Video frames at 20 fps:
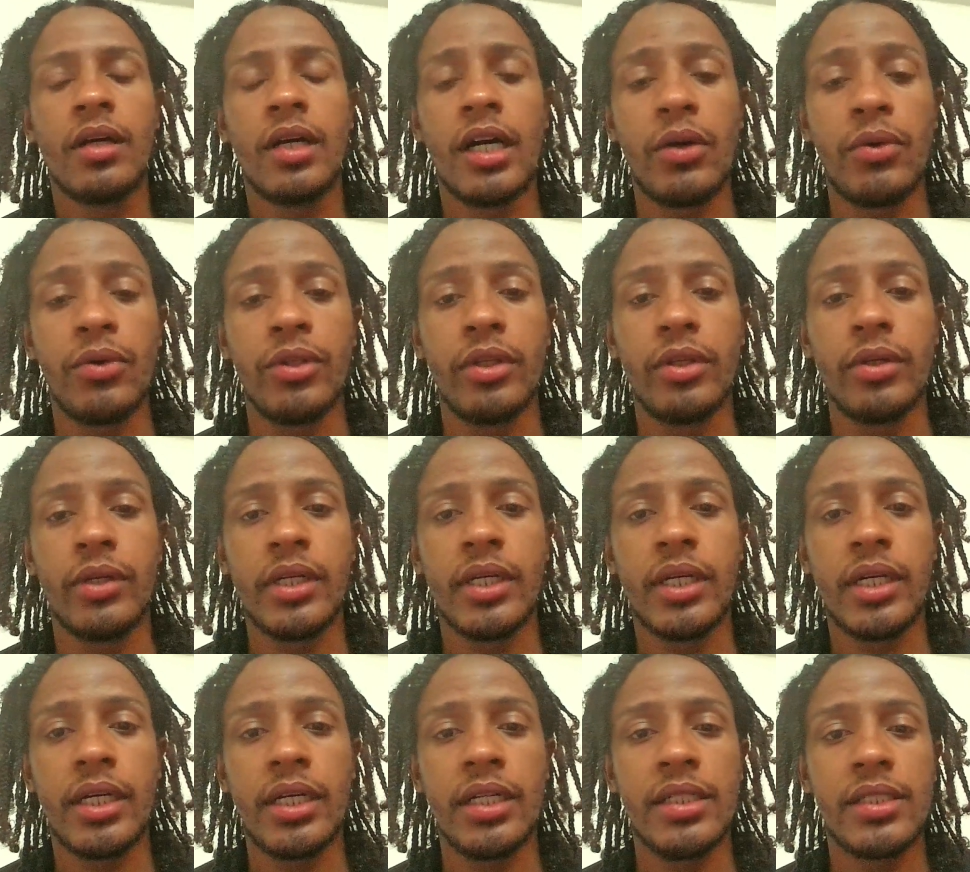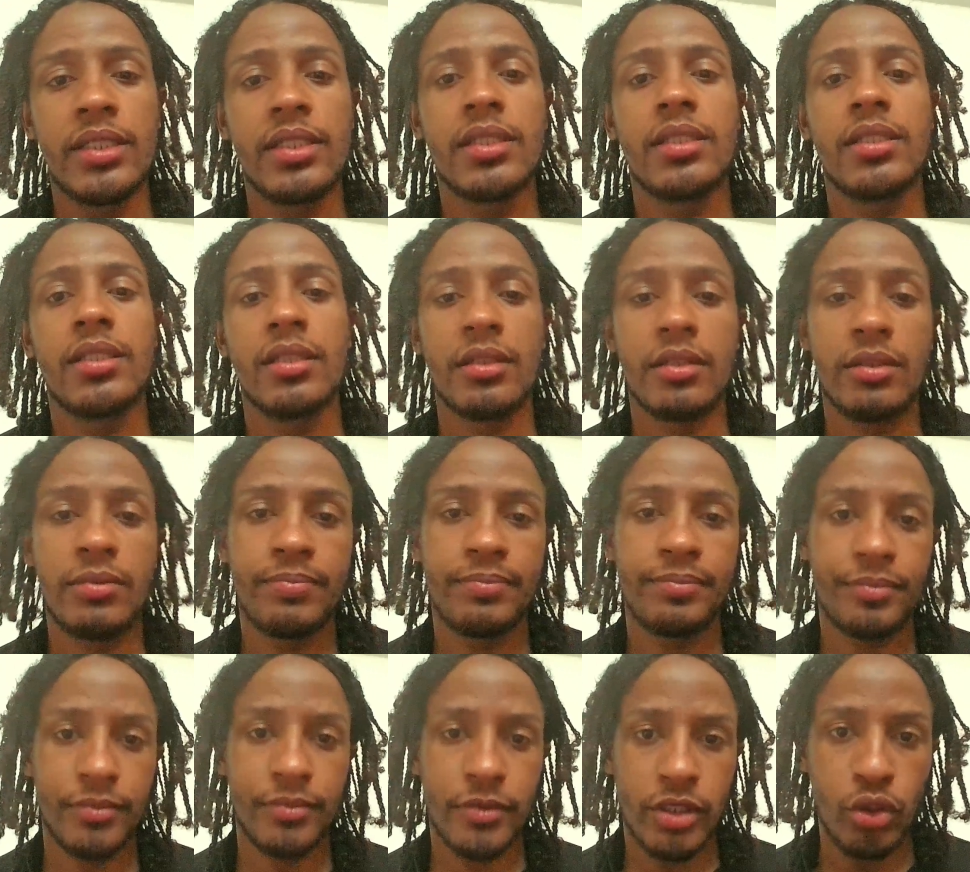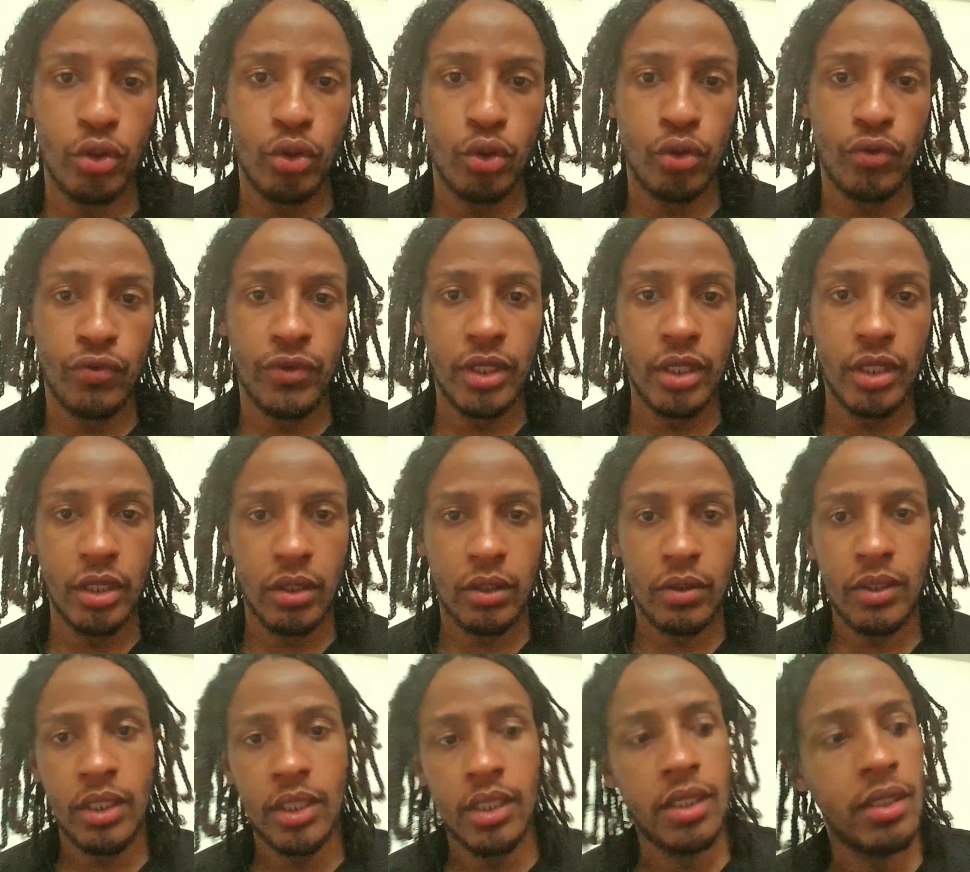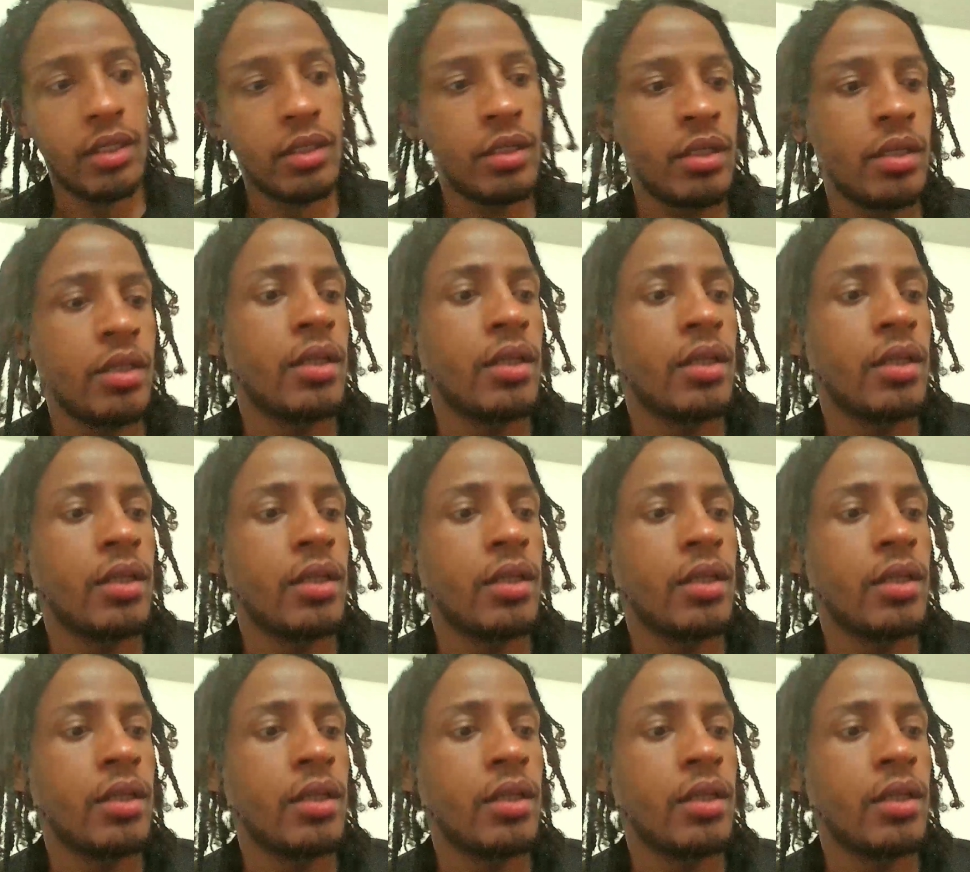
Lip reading: How we doing, guys? New video alert.